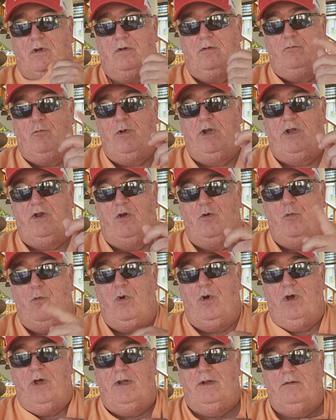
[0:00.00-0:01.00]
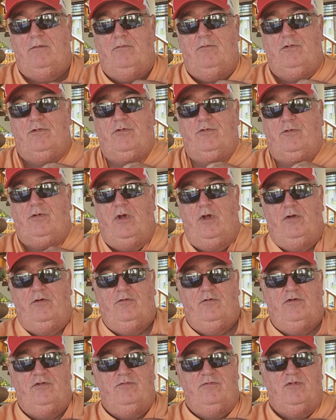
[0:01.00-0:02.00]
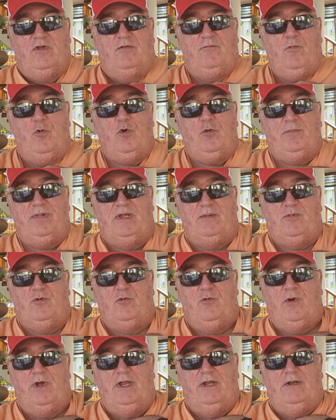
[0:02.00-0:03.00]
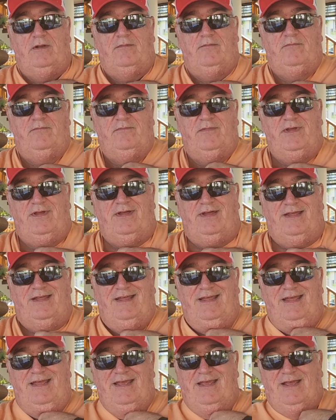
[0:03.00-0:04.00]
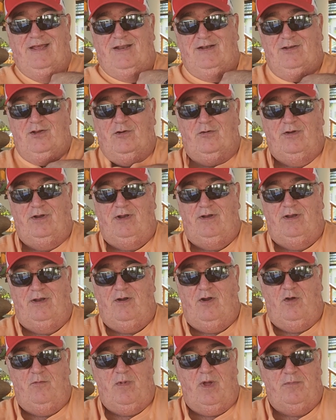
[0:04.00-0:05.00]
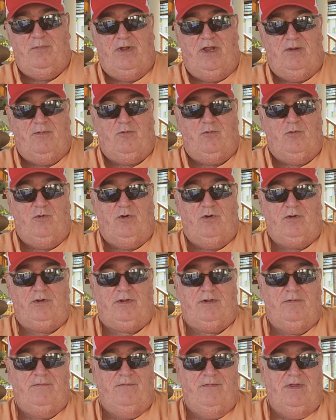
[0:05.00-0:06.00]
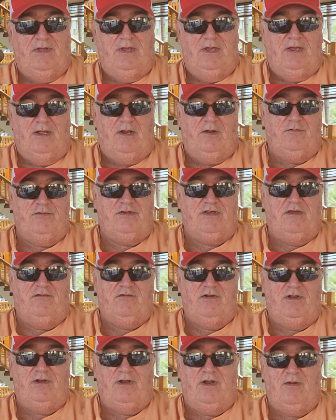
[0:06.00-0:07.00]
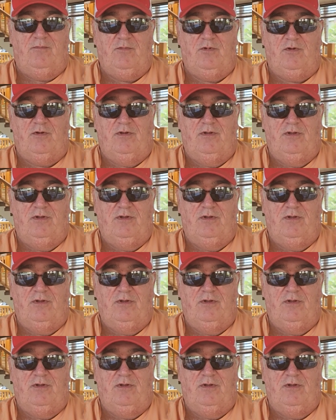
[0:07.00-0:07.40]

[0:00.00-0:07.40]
window 1, where there were 100 more people waiting, and turned in all my paperwork. And I was given a number.